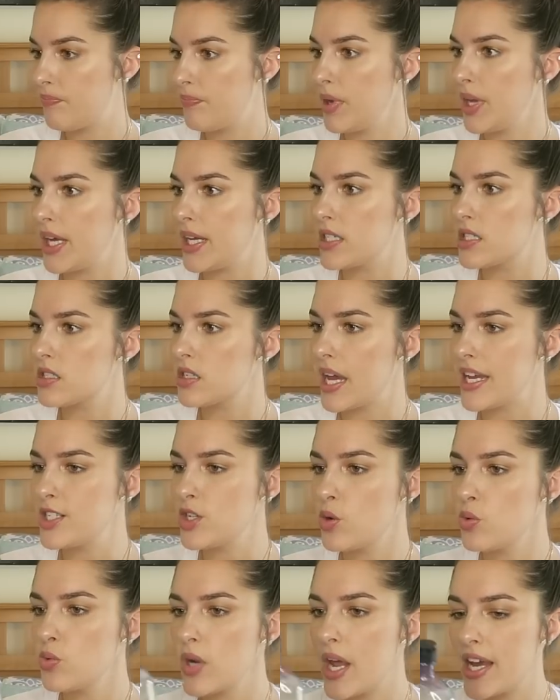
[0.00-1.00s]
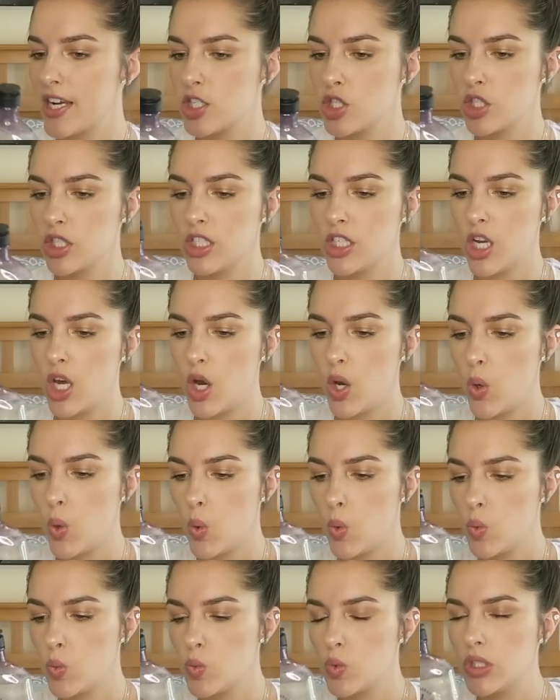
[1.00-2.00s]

But I don't actually know.